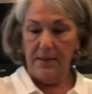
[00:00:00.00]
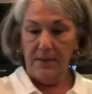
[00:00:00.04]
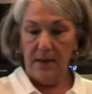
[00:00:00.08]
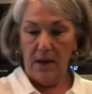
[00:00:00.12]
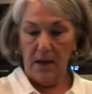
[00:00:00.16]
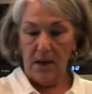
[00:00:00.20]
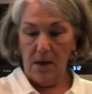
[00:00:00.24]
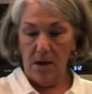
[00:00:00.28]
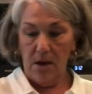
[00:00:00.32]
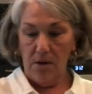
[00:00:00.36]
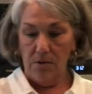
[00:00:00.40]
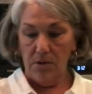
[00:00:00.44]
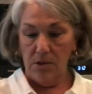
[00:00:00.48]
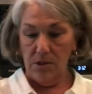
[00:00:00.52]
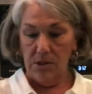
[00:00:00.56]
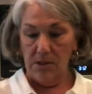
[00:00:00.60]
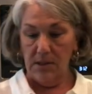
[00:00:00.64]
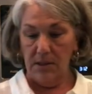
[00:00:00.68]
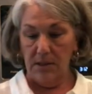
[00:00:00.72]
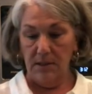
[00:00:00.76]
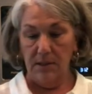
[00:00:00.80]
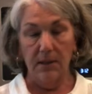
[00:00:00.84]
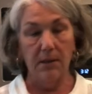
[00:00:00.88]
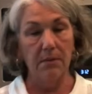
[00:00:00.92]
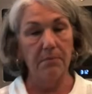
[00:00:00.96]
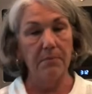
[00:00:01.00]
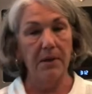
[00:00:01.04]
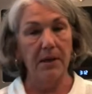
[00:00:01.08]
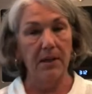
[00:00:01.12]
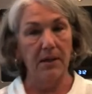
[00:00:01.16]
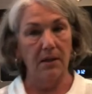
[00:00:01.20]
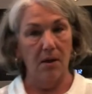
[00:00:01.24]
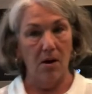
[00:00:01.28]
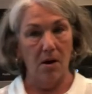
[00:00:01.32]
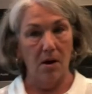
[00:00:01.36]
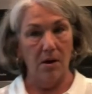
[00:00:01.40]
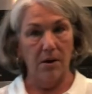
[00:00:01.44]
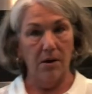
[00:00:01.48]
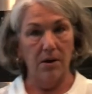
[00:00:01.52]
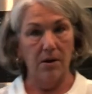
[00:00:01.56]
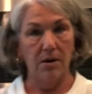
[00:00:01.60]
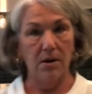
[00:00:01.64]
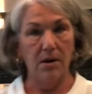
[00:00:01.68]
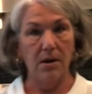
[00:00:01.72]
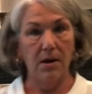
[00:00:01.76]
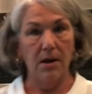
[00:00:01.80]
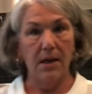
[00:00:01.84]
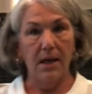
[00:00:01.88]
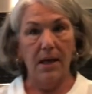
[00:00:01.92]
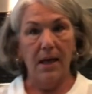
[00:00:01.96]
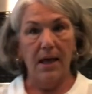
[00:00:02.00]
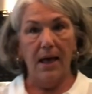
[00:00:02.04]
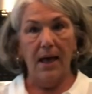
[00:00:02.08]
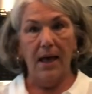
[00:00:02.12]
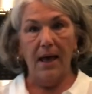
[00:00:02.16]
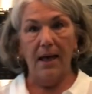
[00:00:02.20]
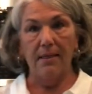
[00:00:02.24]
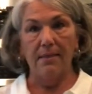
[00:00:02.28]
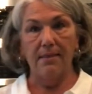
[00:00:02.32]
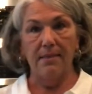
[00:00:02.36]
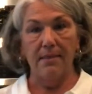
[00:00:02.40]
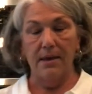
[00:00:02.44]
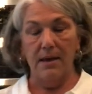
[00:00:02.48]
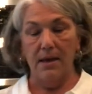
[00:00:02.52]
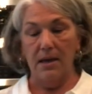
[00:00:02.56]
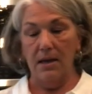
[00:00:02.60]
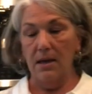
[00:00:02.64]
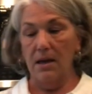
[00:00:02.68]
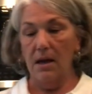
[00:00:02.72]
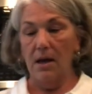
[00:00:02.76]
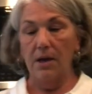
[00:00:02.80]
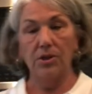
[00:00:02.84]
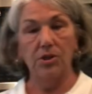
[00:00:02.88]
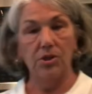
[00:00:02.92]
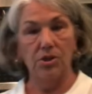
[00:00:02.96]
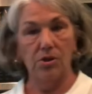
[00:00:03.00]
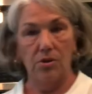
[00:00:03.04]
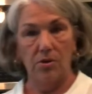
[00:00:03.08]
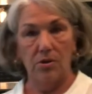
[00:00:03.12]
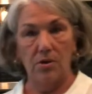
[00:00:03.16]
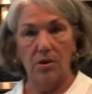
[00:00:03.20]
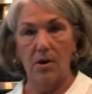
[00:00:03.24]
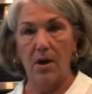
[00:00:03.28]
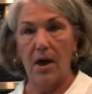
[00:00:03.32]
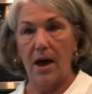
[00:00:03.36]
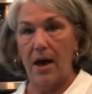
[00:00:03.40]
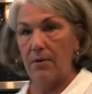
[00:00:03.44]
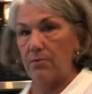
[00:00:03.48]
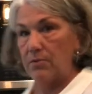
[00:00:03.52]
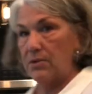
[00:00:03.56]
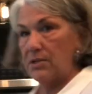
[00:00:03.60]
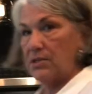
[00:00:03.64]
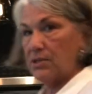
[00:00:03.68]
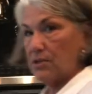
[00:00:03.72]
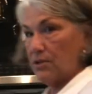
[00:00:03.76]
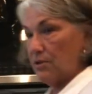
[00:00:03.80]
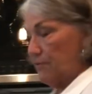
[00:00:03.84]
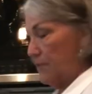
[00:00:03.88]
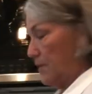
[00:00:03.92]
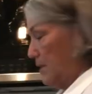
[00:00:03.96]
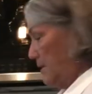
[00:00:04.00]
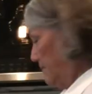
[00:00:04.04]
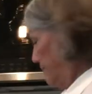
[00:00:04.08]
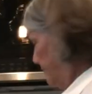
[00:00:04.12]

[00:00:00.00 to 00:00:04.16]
that go just a little bit longer, and then I'll show you how we serve it.